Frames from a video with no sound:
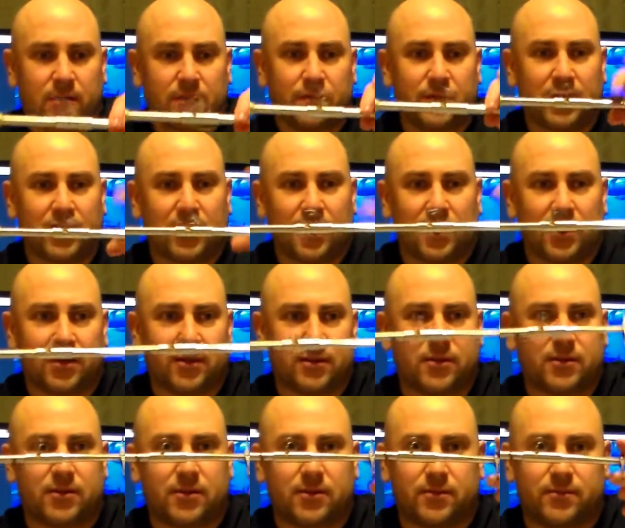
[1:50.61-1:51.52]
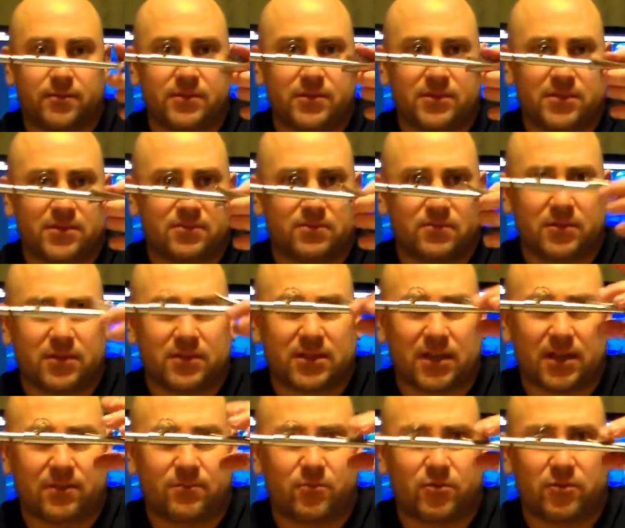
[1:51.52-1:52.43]
They got, this looks
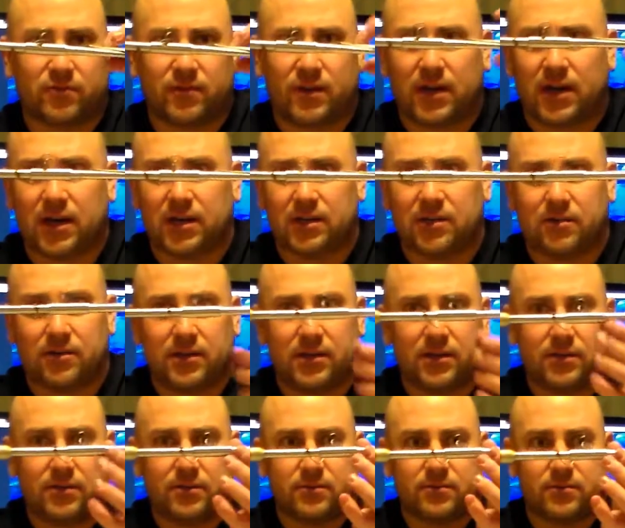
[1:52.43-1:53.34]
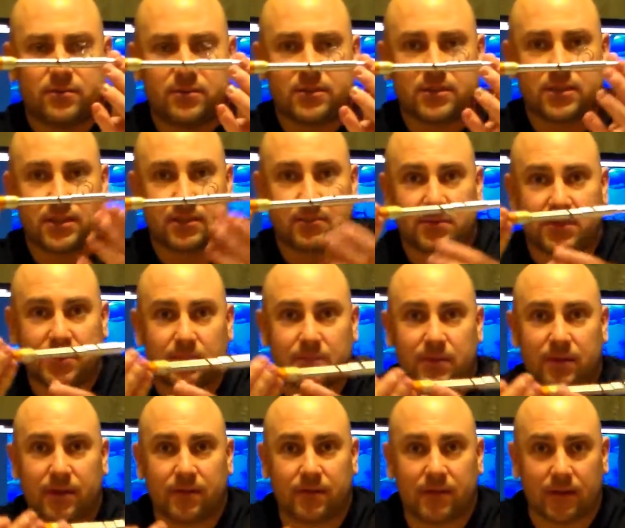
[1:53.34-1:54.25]
like more of a higher end slip tip
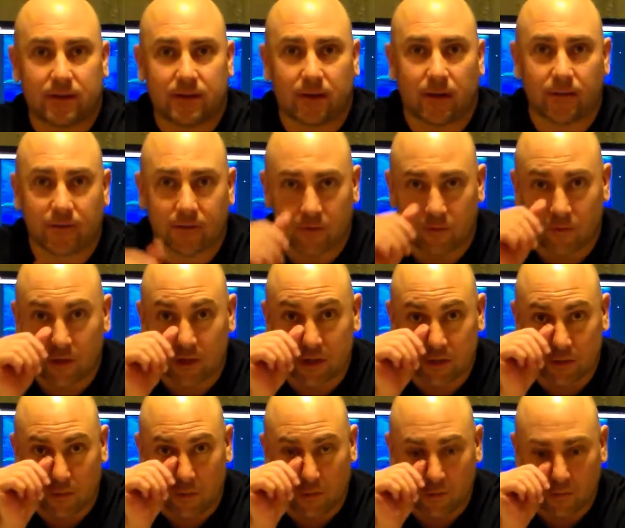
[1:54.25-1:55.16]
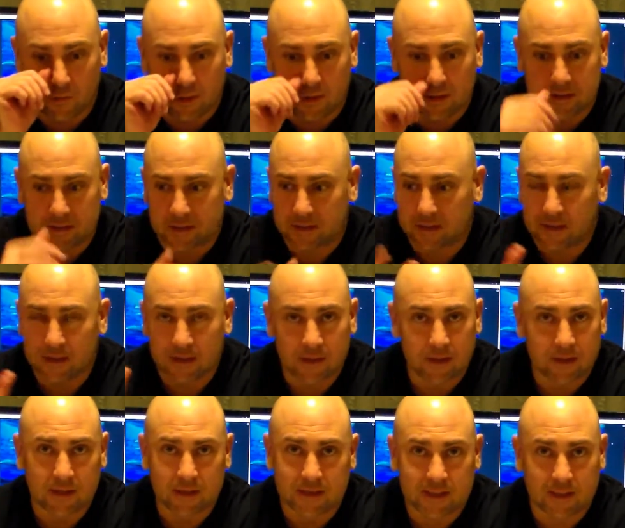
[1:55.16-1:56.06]
than I think on the original one was.
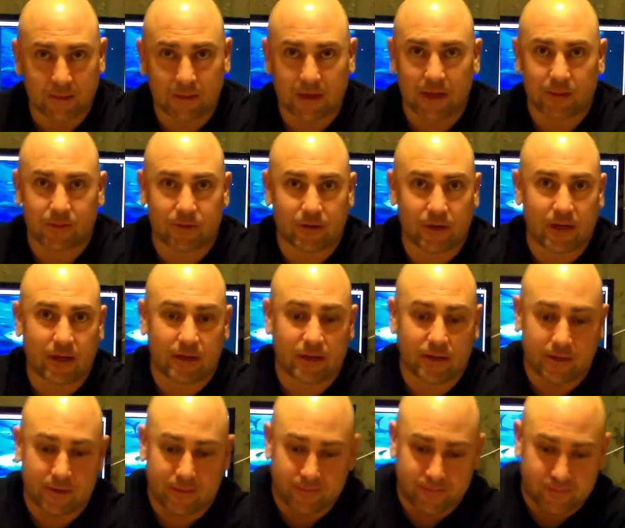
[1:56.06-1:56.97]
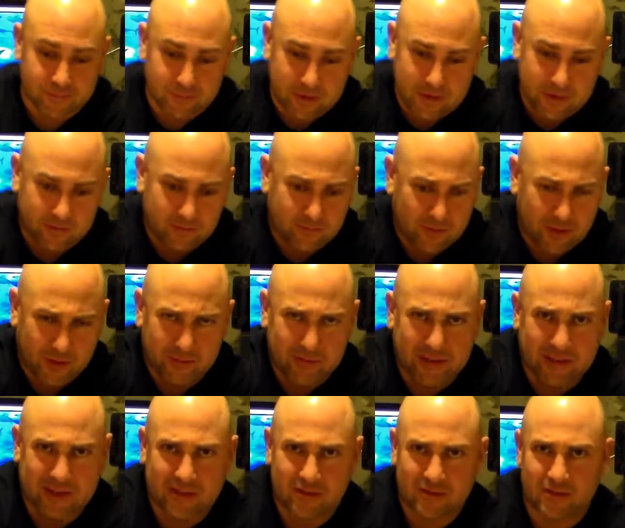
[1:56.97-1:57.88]
Someone upgraded it. It
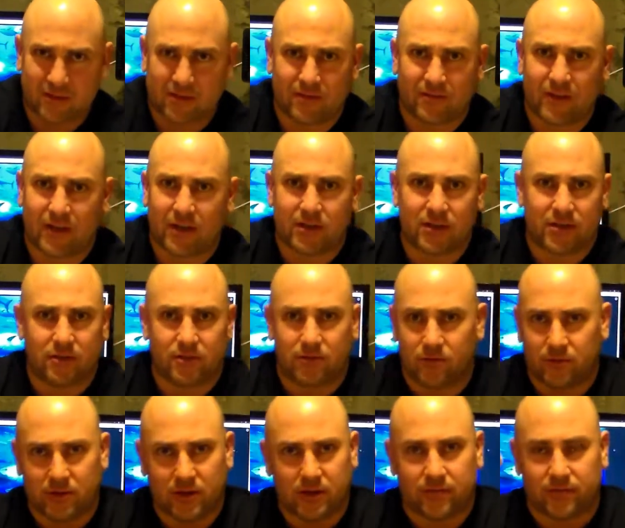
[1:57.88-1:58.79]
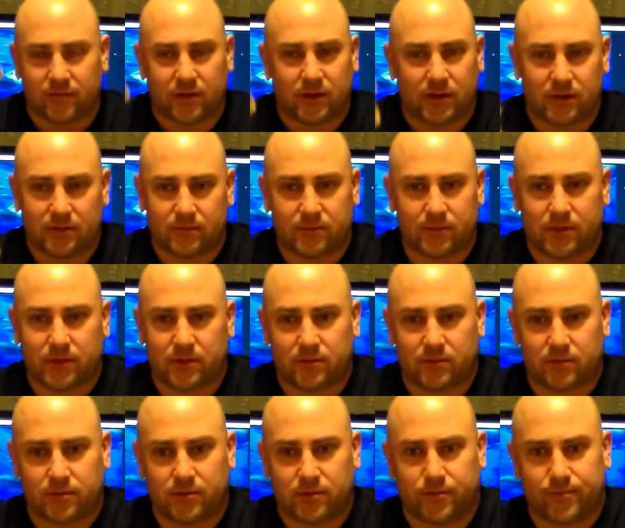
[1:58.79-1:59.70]
probably kills the value, whatever, I
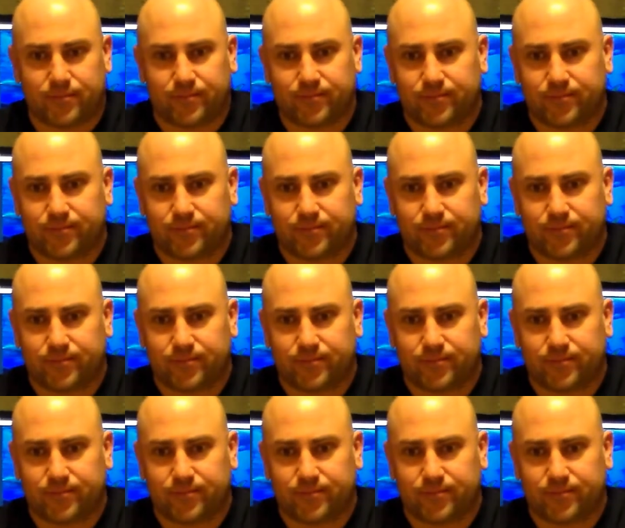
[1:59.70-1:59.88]
don't know.